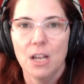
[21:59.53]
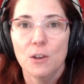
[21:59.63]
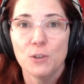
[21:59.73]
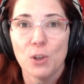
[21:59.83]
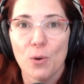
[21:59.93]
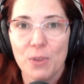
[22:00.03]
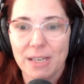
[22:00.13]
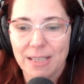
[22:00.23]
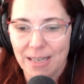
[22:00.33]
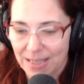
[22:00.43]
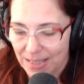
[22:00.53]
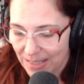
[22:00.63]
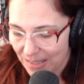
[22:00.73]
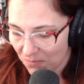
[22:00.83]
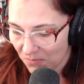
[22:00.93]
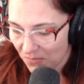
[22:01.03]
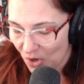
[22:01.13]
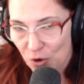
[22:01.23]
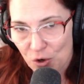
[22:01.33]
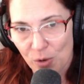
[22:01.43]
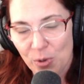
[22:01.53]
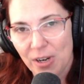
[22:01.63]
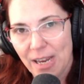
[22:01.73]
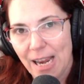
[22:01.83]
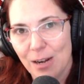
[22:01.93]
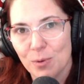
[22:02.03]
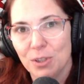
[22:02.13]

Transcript: So this is her communicating with